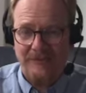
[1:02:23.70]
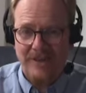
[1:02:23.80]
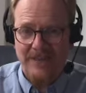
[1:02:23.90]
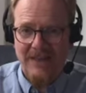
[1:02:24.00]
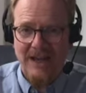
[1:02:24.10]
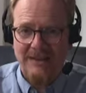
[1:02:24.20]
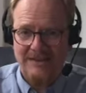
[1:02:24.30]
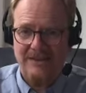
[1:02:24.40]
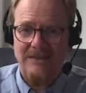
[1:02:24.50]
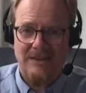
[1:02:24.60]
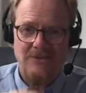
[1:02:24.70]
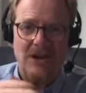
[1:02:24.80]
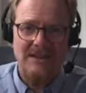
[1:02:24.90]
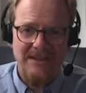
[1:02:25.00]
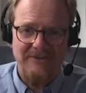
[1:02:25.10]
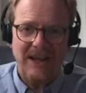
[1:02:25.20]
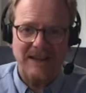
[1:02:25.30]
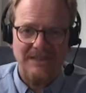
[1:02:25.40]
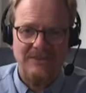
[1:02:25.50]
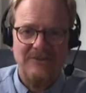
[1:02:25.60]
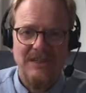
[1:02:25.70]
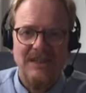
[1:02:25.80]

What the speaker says: that the drug is effective